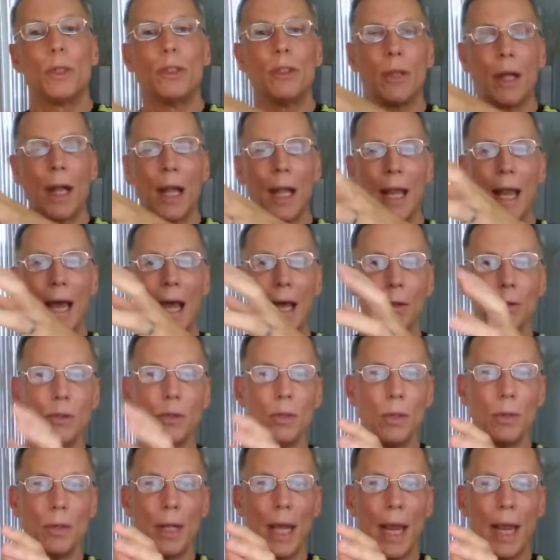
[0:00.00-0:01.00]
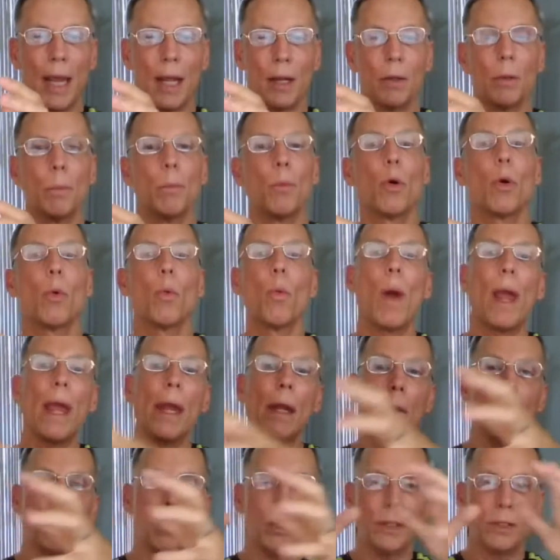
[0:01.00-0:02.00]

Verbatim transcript: which allows you to handle more weight,